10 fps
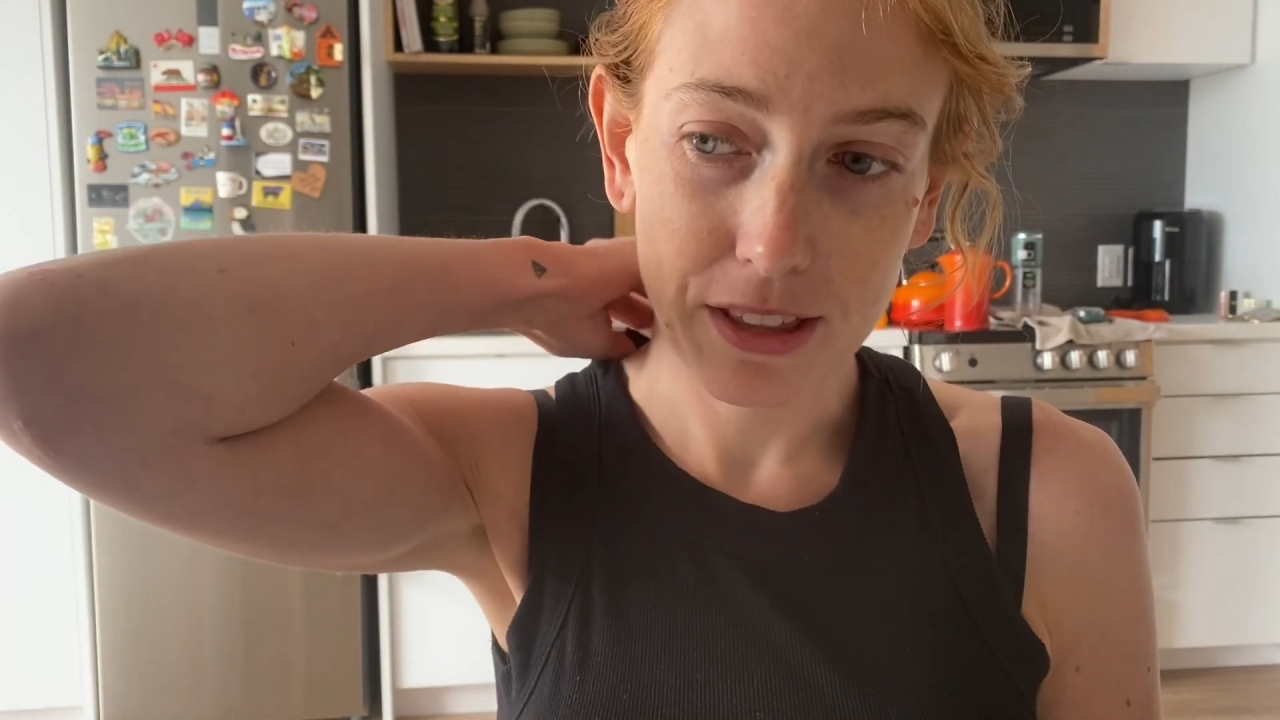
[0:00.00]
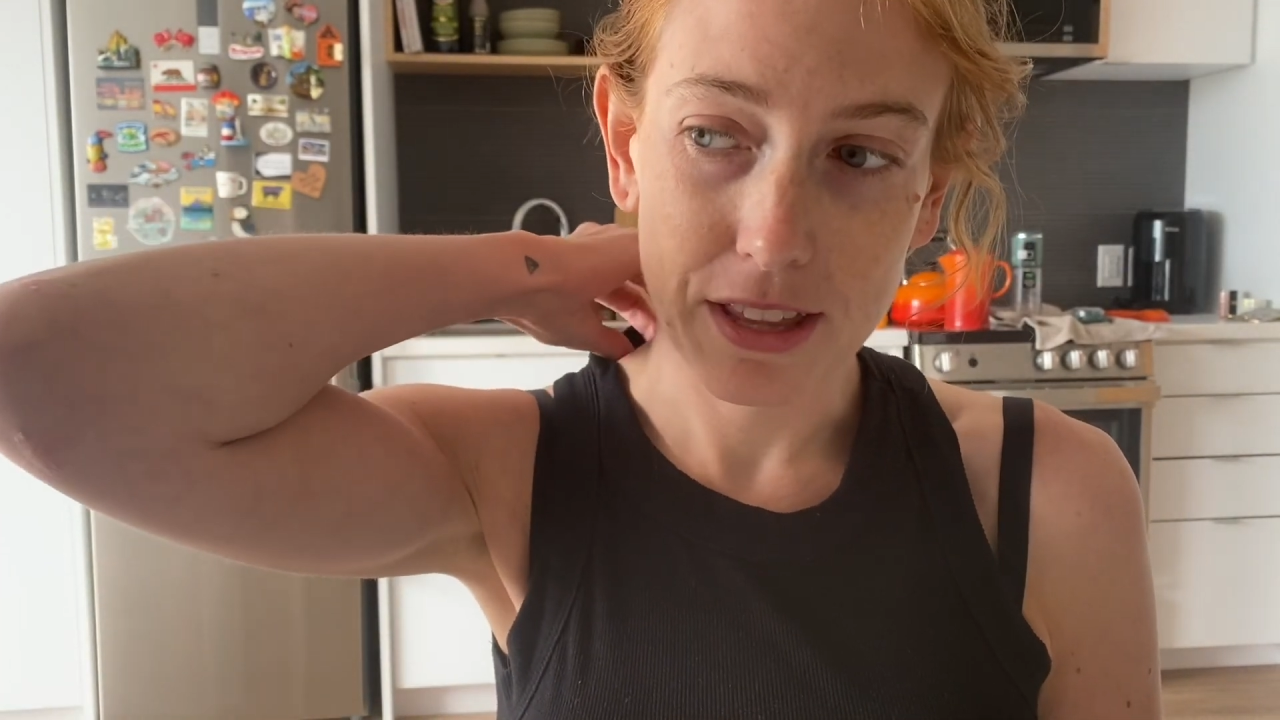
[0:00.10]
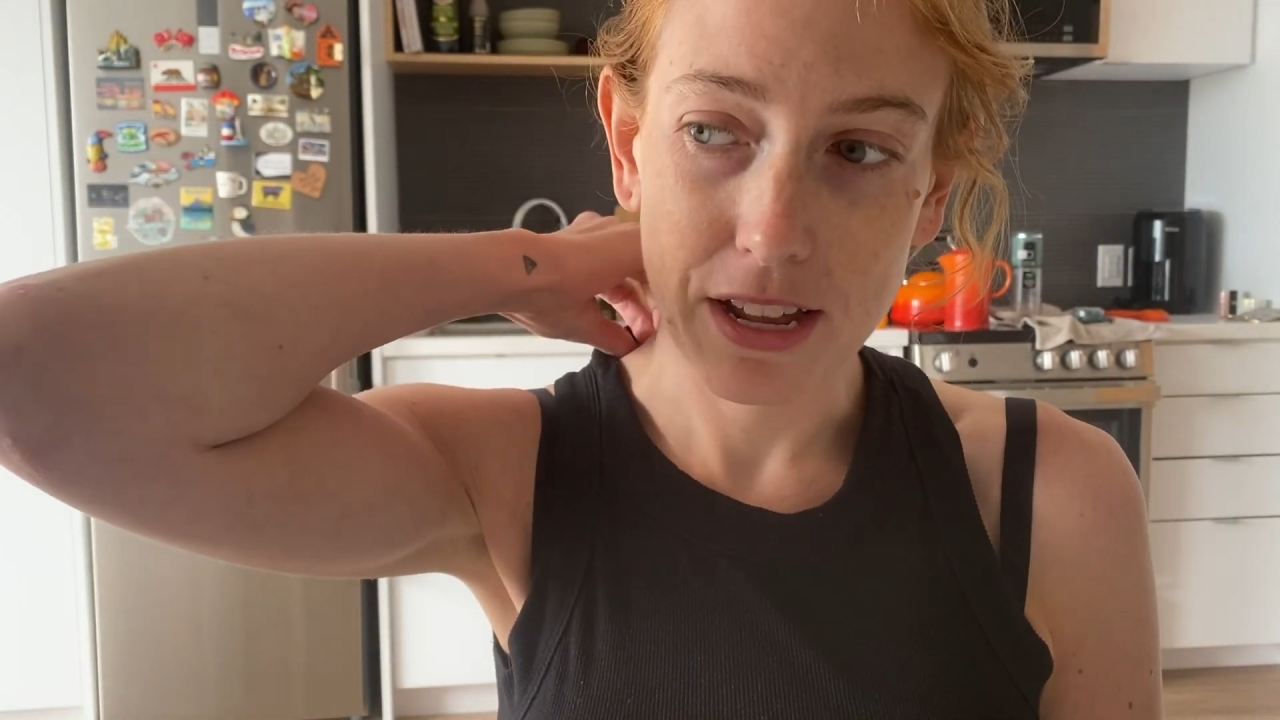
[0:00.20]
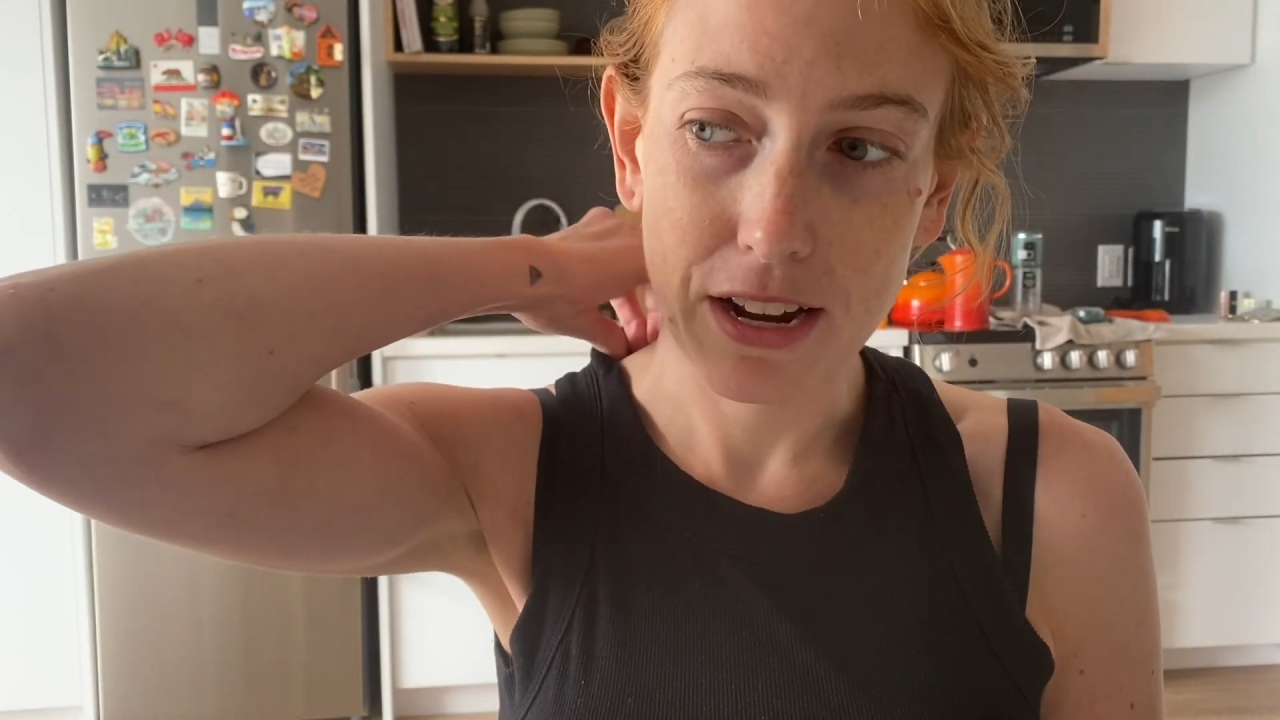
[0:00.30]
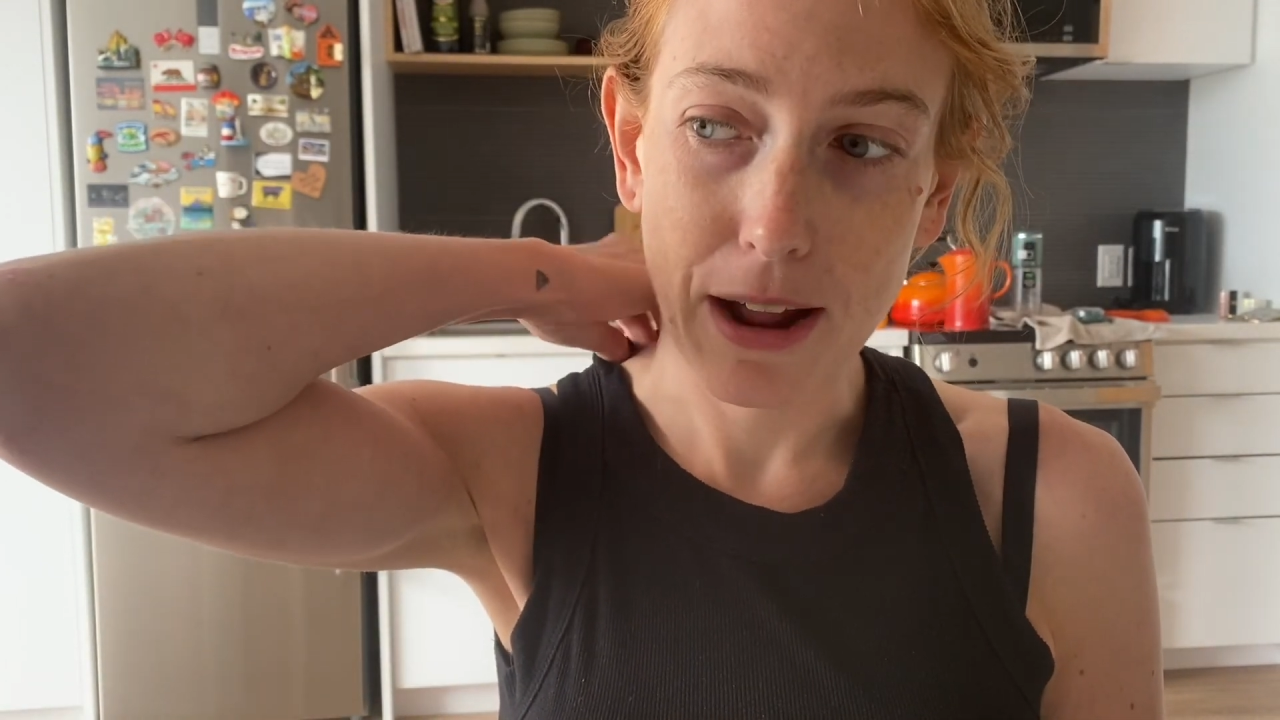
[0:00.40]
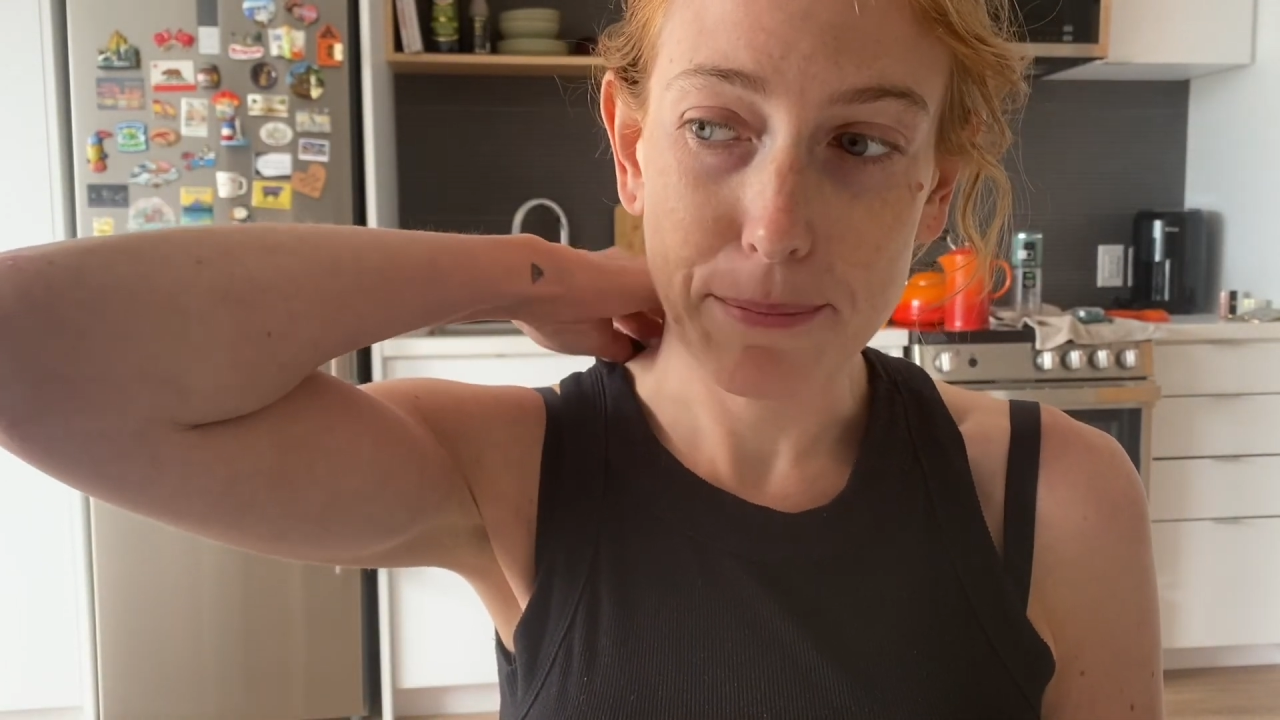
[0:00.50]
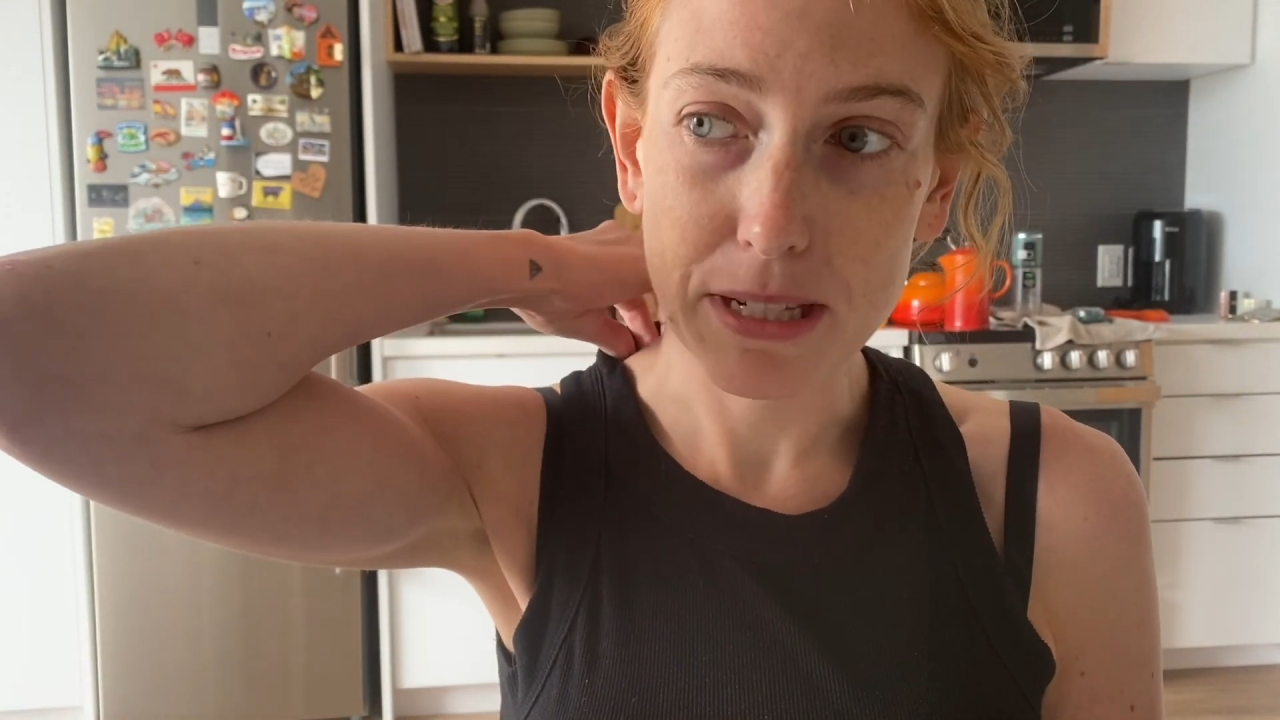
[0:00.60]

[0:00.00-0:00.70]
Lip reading: that I'm